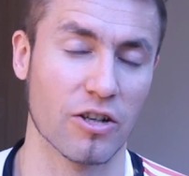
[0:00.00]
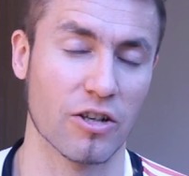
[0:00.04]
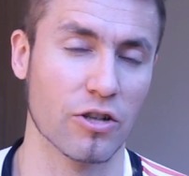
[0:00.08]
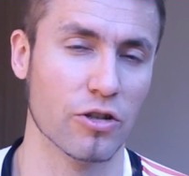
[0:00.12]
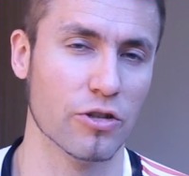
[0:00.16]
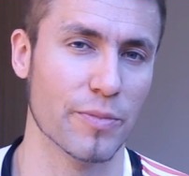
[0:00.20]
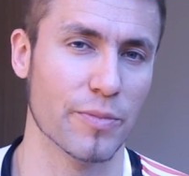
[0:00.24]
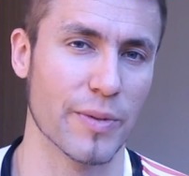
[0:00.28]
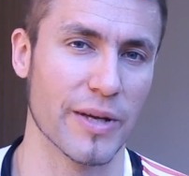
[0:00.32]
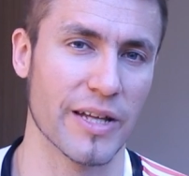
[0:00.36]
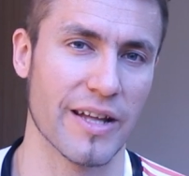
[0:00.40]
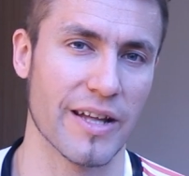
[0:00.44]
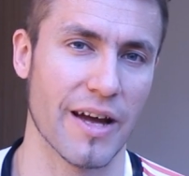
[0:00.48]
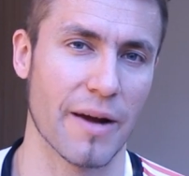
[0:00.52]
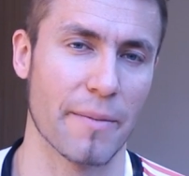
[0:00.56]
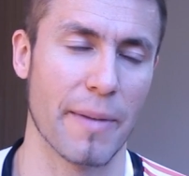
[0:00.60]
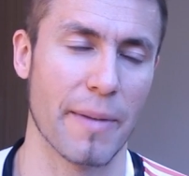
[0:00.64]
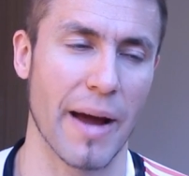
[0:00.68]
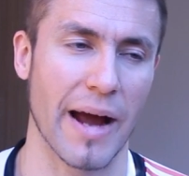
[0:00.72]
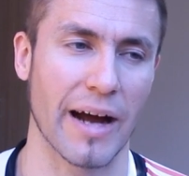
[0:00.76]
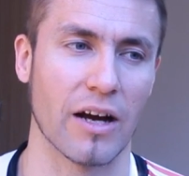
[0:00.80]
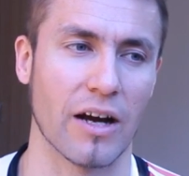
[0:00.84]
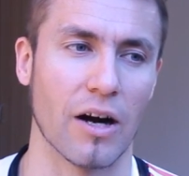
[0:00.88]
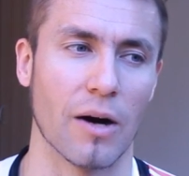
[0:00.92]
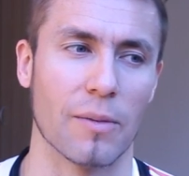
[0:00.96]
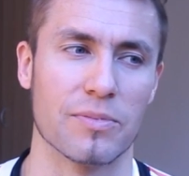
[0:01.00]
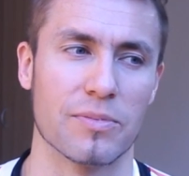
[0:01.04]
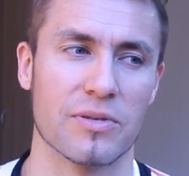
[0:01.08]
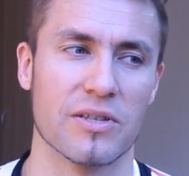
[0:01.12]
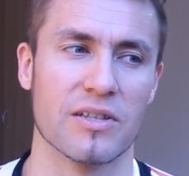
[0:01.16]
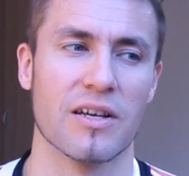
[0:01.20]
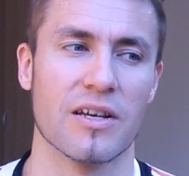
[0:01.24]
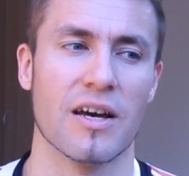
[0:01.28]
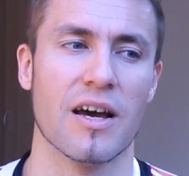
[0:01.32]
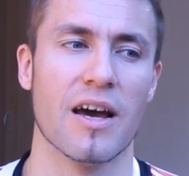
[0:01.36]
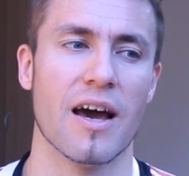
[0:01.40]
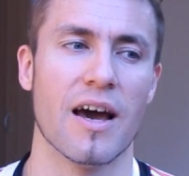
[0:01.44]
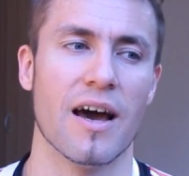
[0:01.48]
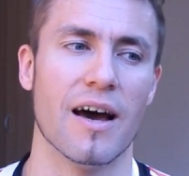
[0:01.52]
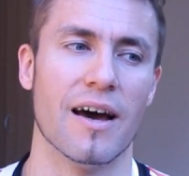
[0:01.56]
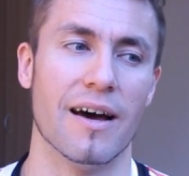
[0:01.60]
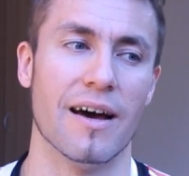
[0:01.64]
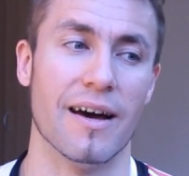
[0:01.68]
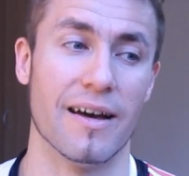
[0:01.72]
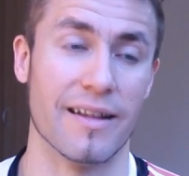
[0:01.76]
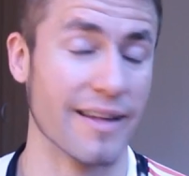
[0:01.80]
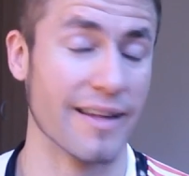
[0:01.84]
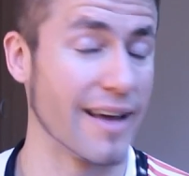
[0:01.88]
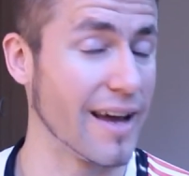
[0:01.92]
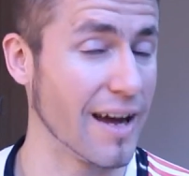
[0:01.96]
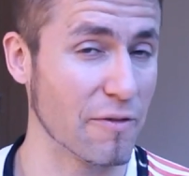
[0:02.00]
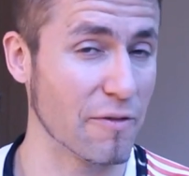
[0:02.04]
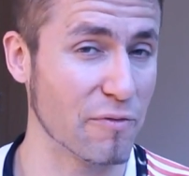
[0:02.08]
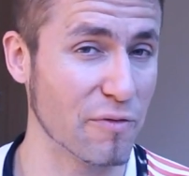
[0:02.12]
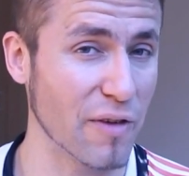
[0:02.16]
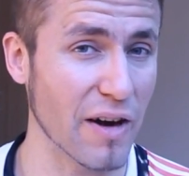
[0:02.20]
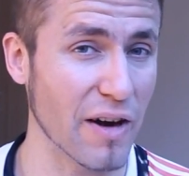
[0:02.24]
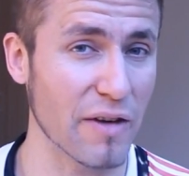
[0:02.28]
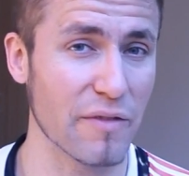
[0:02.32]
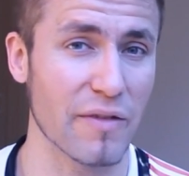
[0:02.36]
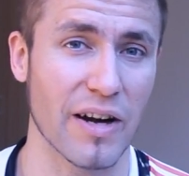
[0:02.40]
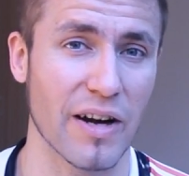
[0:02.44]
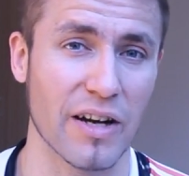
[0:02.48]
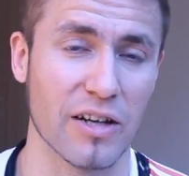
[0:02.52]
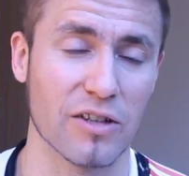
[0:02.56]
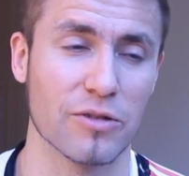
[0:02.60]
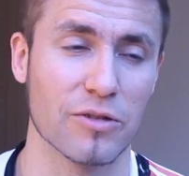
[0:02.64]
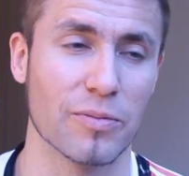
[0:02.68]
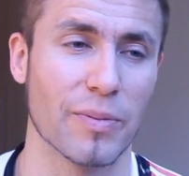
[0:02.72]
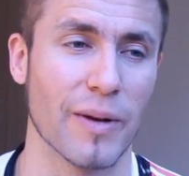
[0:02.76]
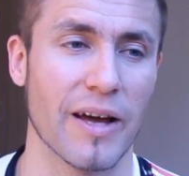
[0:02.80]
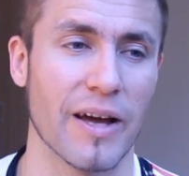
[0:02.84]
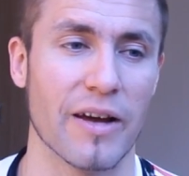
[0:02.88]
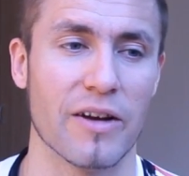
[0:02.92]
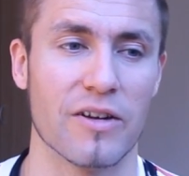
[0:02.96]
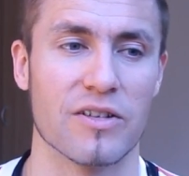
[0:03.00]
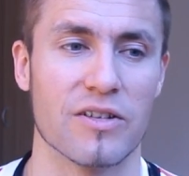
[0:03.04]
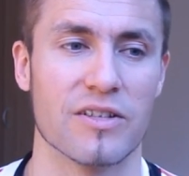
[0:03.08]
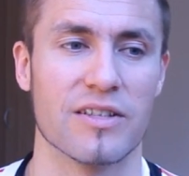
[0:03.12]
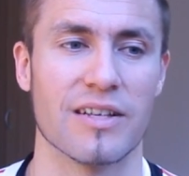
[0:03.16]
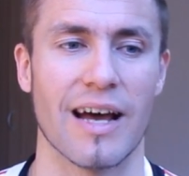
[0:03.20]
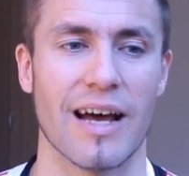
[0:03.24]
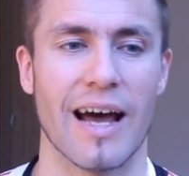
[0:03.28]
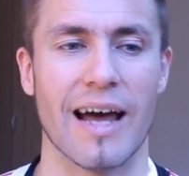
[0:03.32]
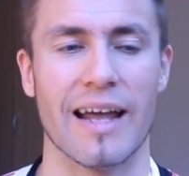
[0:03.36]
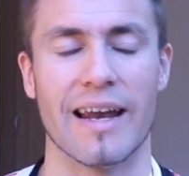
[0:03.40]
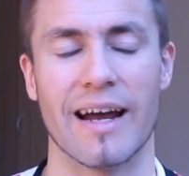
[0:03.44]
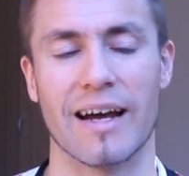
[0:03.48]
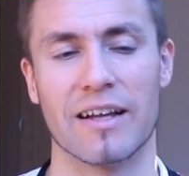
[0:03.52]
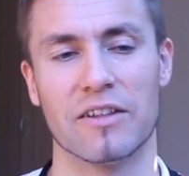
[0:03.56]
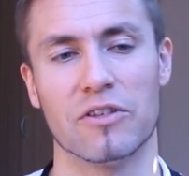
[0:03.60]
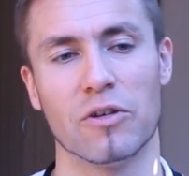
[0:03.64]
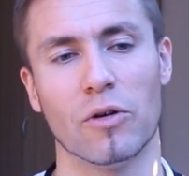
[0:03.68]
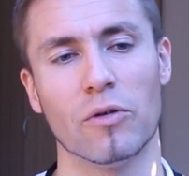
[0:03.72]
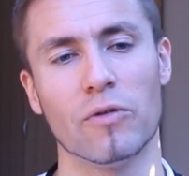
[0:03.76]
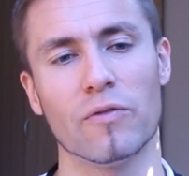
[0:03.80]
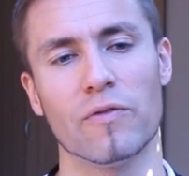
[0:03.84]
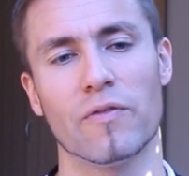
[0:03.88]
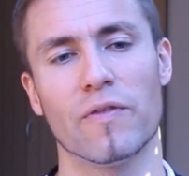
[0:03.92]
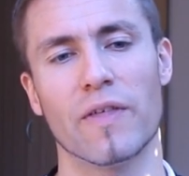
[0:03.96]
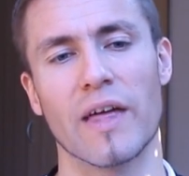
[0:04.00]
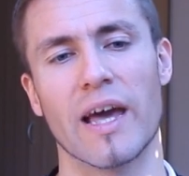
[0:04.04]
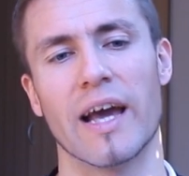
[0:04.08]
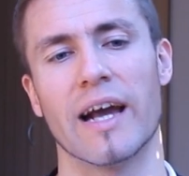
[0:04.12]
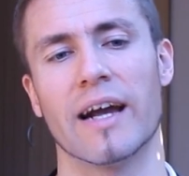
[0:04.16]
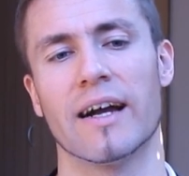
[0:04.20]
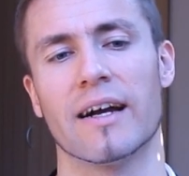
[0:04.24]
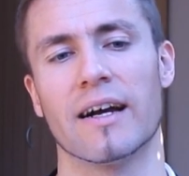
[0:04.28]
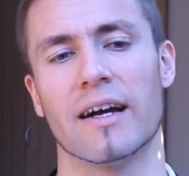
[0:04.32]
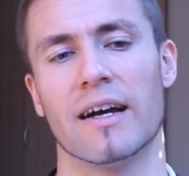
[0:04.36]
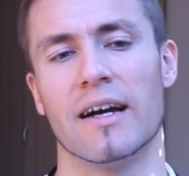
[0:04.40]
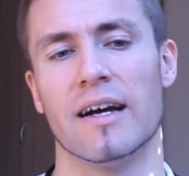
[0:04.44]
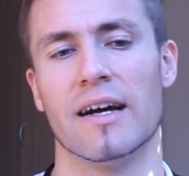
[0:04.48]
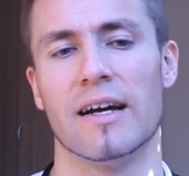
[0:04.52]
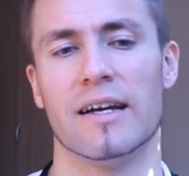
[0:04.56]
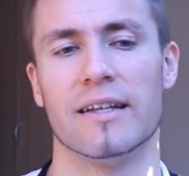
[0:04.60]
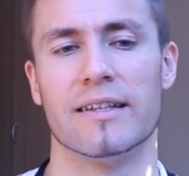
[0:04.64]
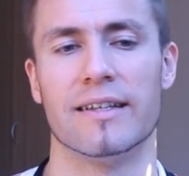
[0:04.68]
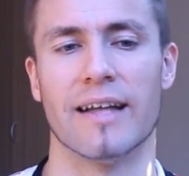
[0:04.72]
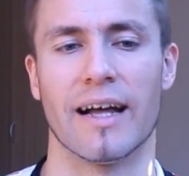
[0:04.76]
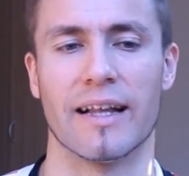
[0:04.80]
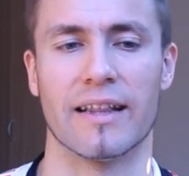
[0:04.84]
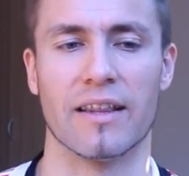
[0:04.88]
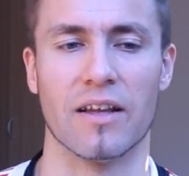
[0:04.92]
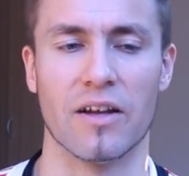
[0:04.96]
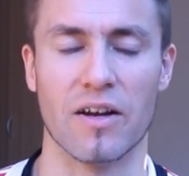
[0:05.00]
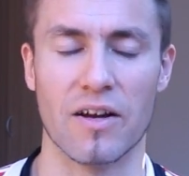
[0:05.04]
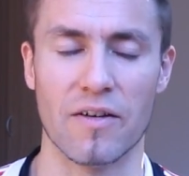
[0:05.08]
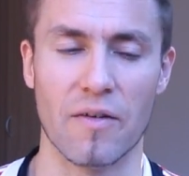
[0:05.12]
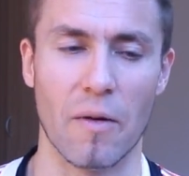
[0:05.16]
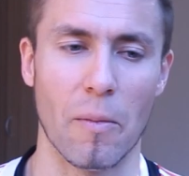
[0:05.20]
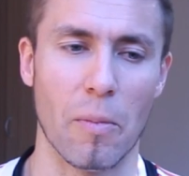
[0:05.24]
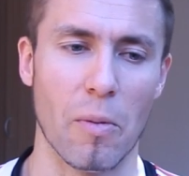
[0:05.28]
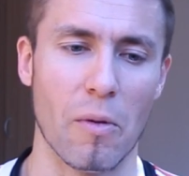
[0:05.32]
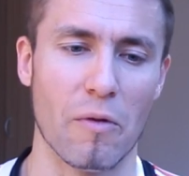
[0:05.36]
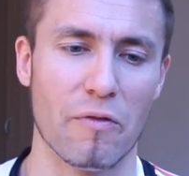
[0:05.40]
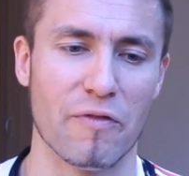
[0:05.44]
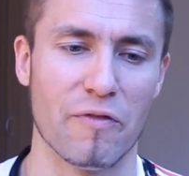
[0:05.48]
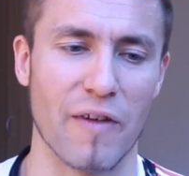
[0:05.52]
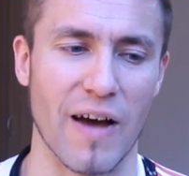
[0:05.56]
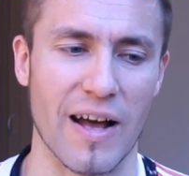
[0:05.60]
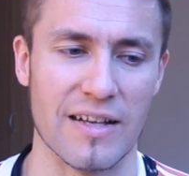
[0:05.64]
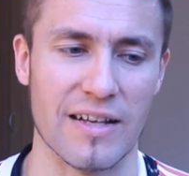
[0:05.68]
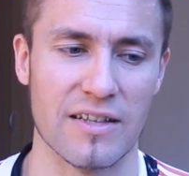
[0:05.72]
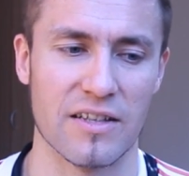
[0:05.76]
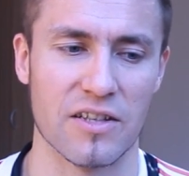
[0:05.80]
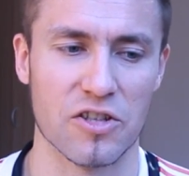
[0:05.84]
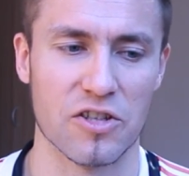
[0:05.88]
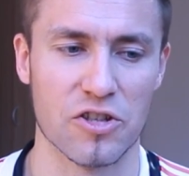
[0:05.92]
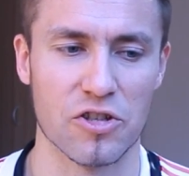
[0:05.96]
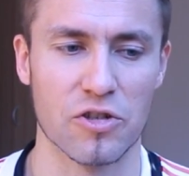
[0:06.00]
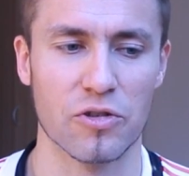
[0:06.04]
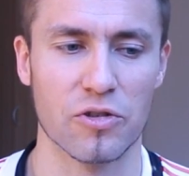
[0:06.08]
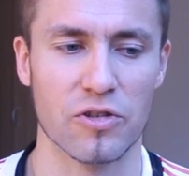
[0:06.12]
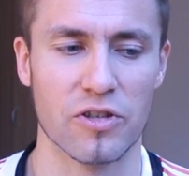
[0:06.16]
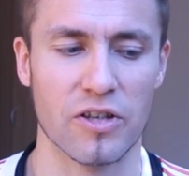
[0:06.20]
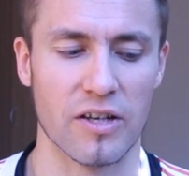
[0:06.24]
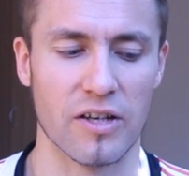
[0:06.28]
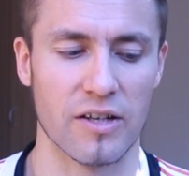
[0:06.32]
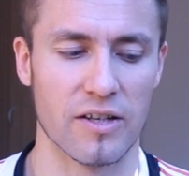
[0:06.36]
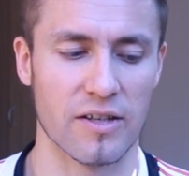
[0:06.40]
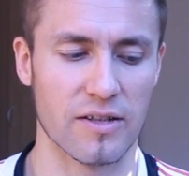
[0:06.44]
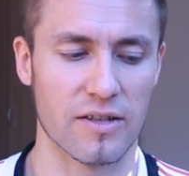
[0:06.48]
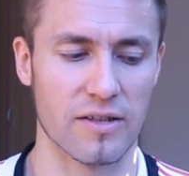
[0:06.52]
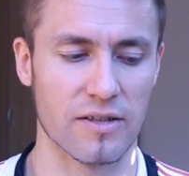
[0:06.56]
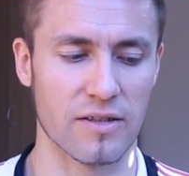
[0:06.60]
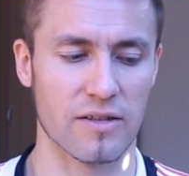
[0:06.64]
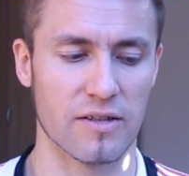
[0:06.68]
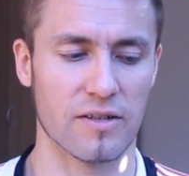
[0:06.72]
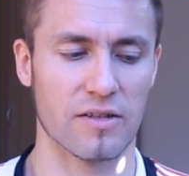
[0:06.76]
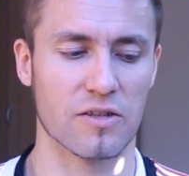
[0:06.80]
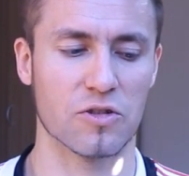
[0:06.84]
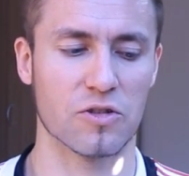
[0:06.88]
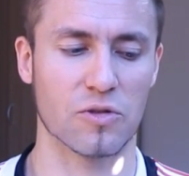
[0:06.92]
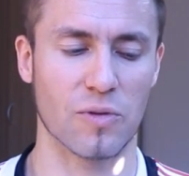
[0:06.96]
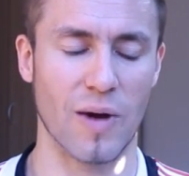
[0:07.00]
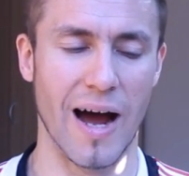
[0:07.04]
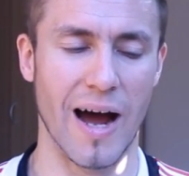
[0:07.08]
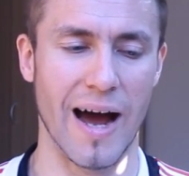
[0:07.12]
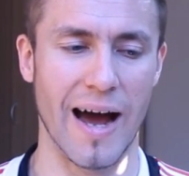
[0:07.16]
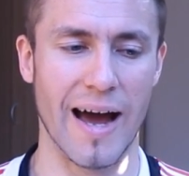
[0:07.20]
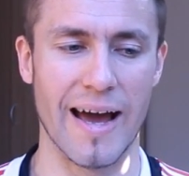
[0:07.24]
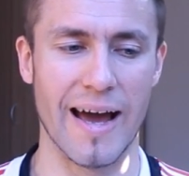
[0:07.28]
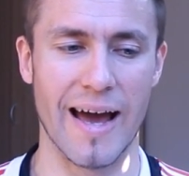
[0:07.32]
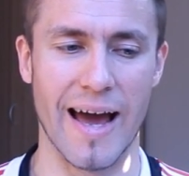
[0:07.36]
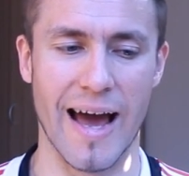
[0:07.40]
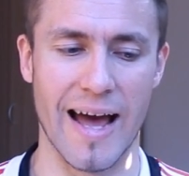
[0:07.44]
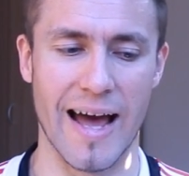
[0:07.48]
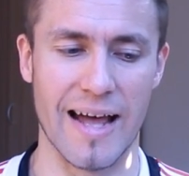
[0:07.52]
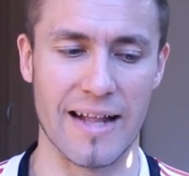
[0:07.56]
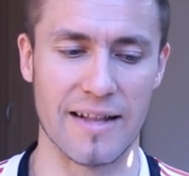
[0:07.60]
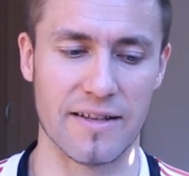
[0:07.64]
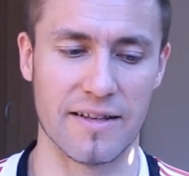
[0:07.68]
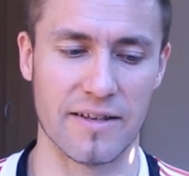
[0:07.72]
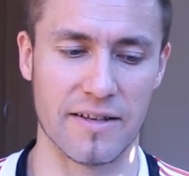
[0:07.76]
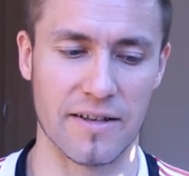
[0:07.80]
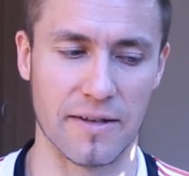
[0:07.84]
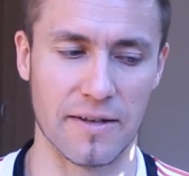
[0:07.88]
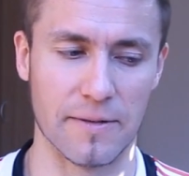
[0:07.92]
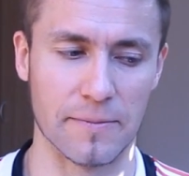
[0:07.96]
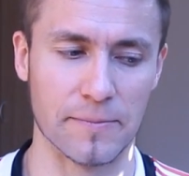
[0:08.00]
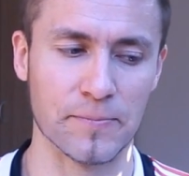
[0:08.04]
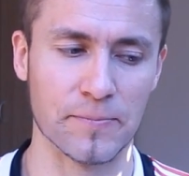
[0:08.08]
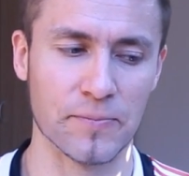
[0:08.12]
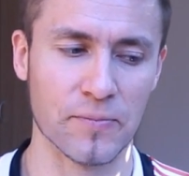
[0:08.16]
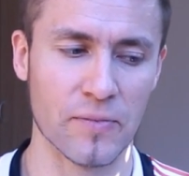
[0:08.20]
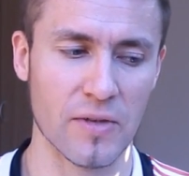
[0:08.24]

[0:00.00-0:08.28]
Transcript: could be their backups. Uh, they are very very good players, and I don't think that the Liverpool fans should uh, try and uh,